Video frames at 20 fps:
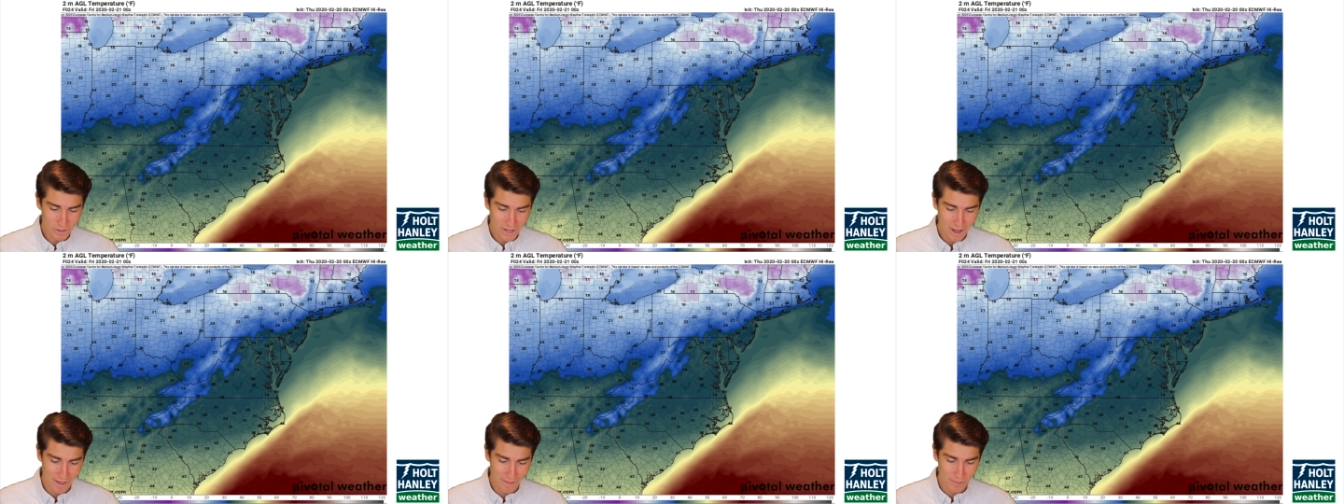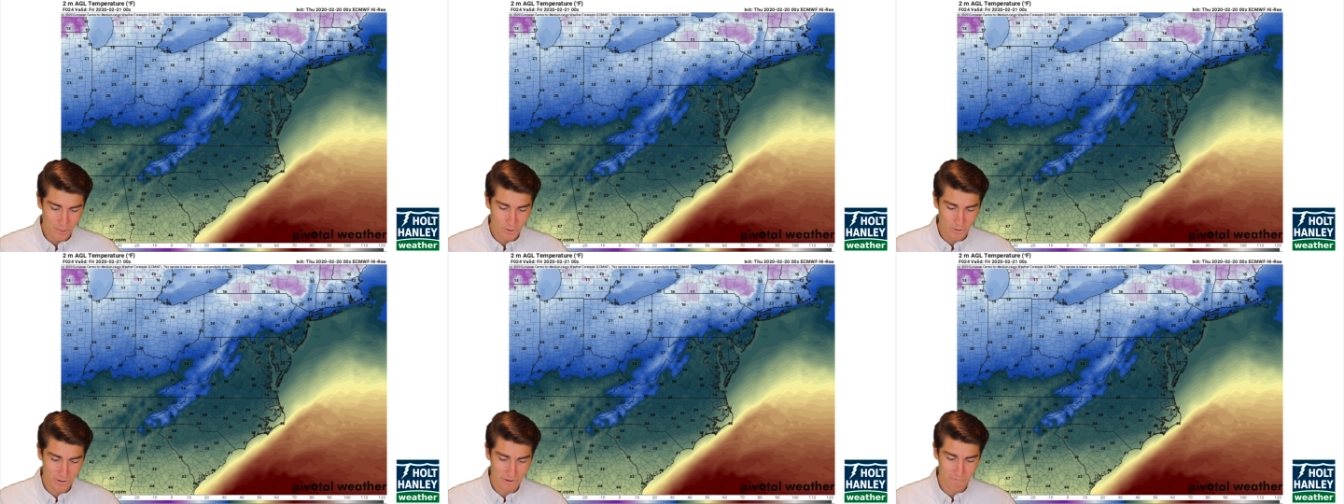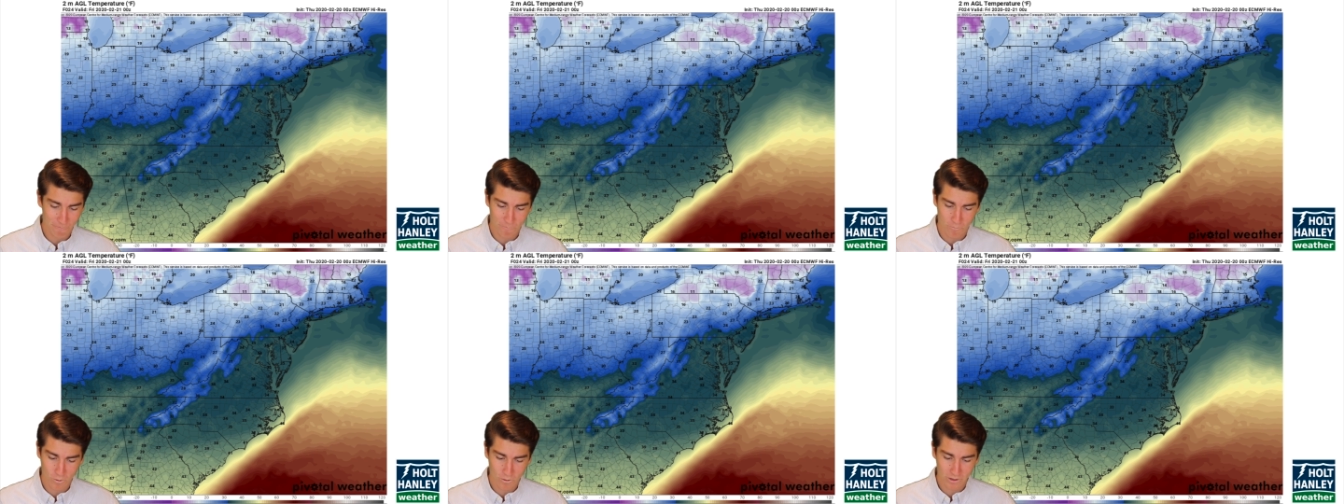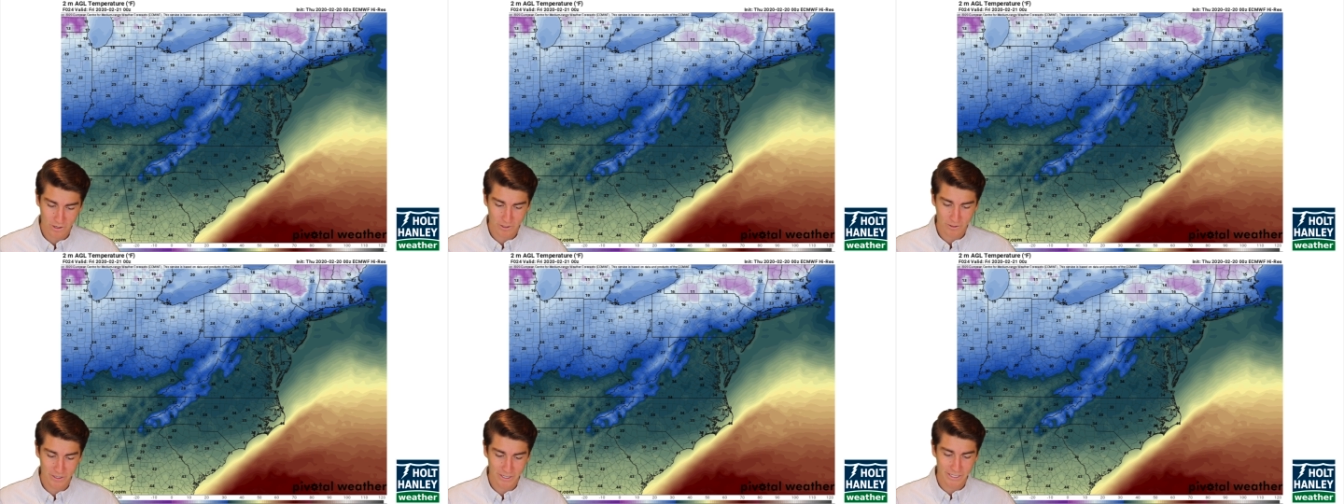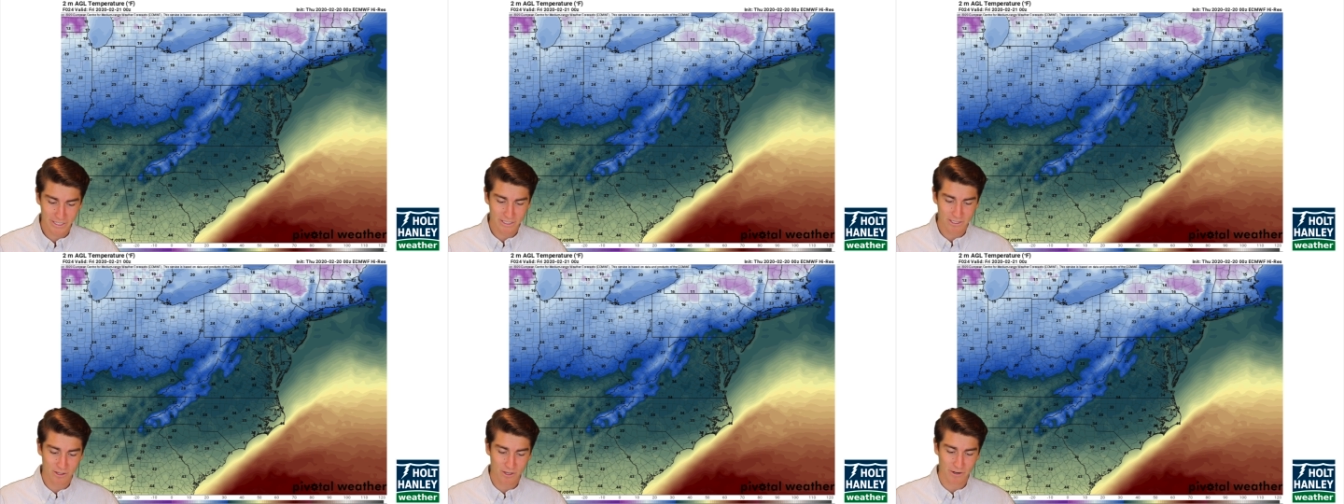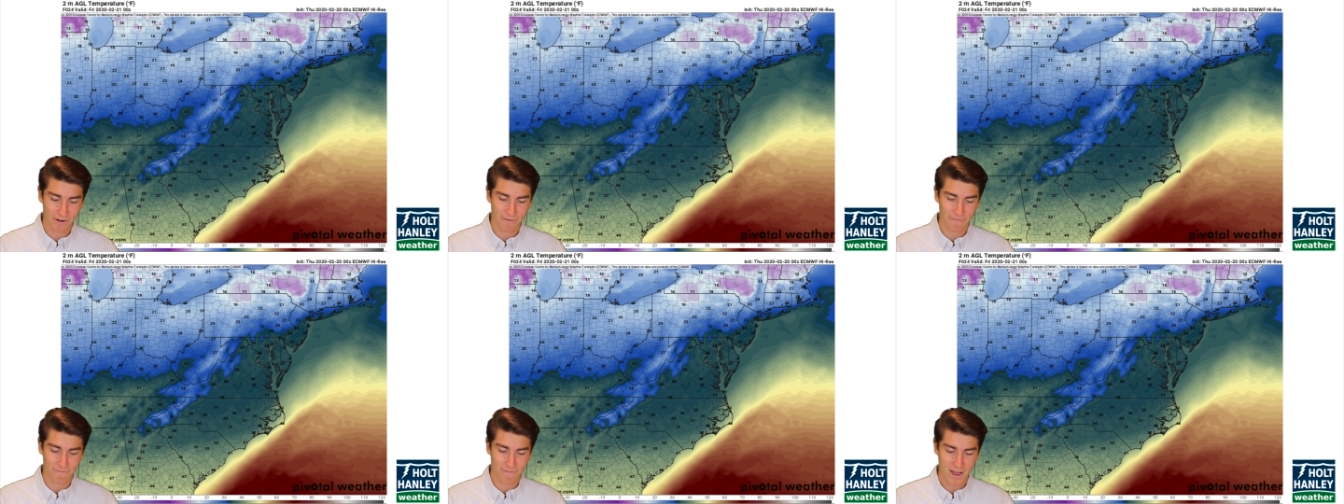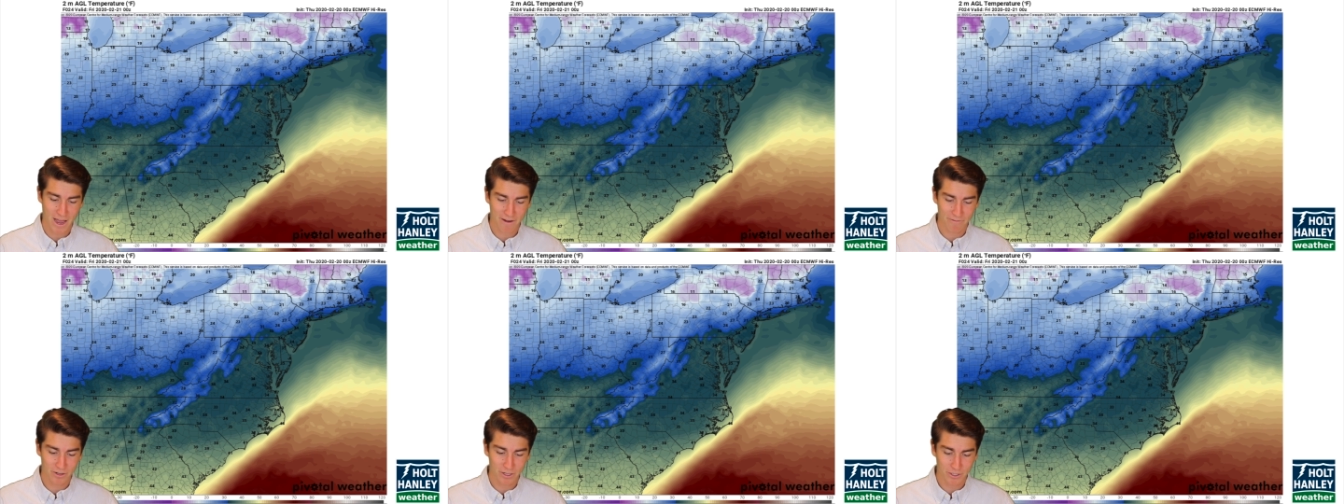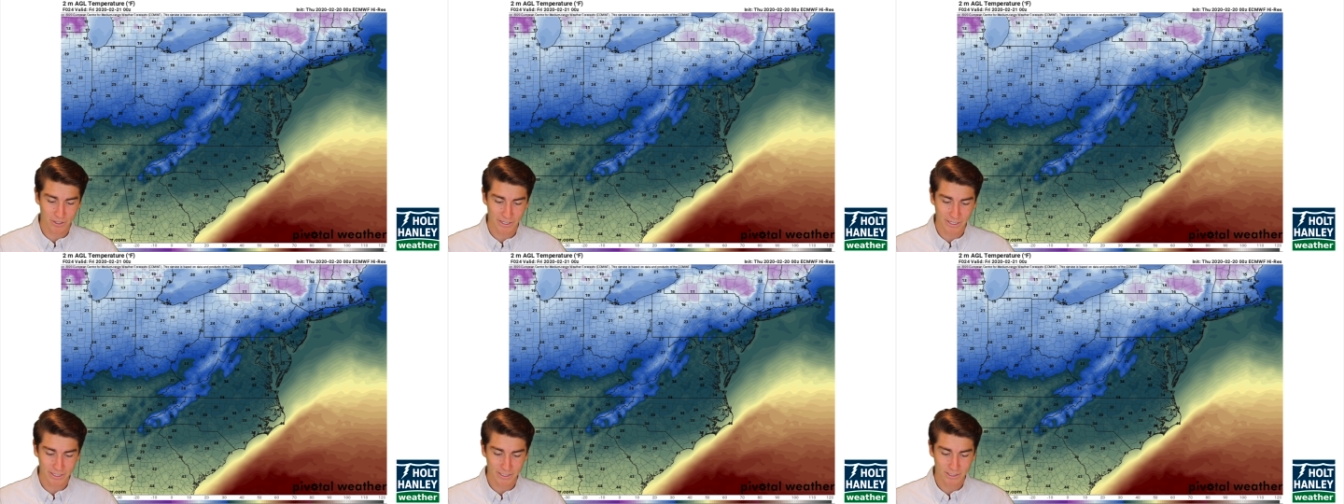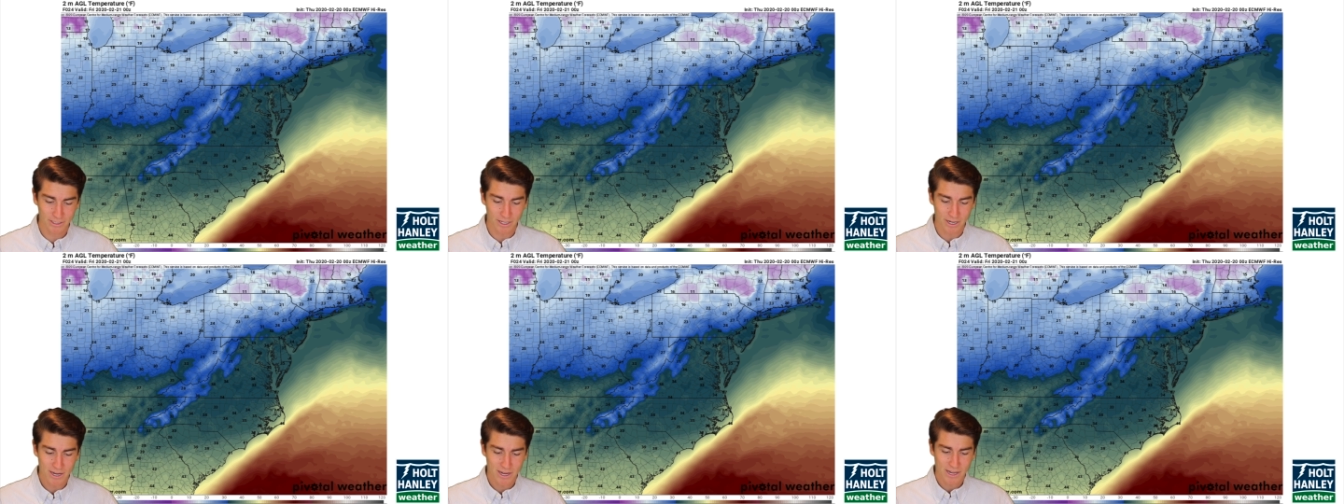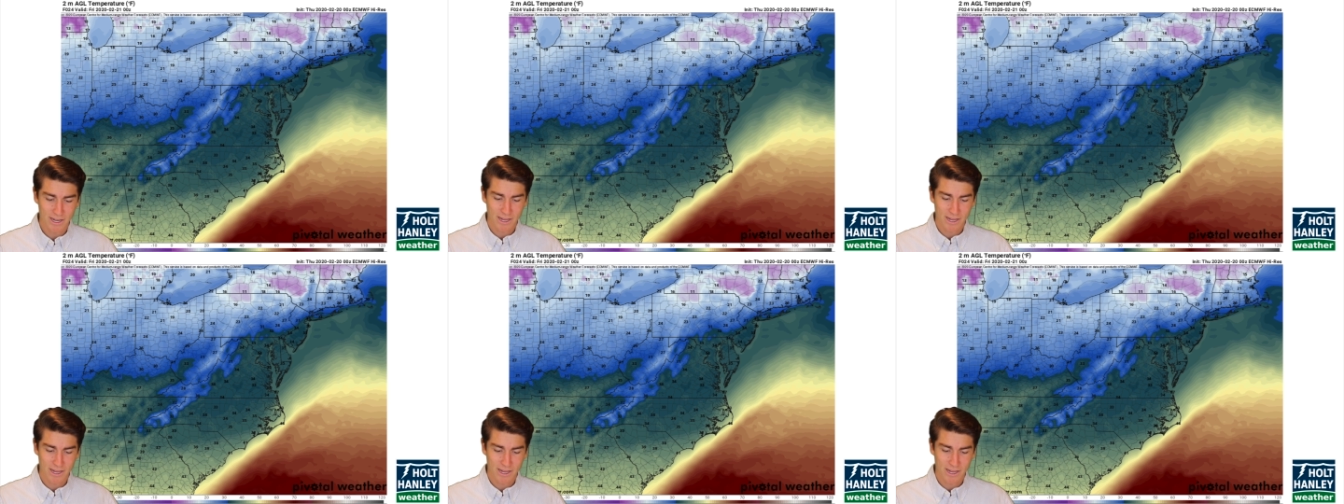We got 34 degrees, 35 degrees.